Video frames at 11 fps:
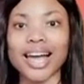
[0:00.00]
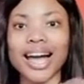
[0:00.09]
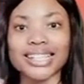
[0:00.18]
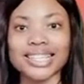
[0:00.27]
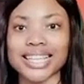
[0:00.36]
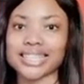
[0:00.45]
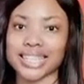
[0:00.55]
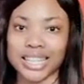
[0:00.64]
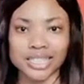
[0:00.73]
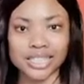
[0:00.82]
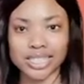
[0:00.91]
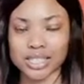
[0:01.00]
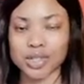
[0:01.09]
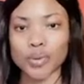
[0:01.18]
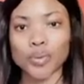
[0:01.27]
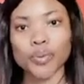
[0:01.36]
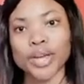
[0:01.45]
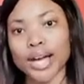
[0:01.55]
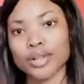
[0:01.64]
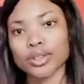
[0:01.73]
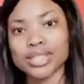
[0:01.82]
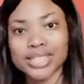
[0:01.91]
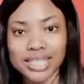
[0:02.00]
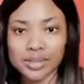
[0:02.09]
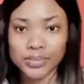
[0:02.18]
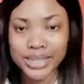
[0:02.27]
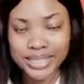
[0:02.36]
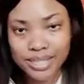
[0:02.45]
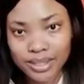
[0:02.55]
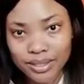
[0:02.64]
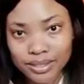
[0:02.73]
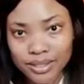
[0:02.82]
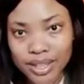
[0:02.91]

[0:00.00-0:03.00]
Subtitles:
us as Christians, we are not judgmental.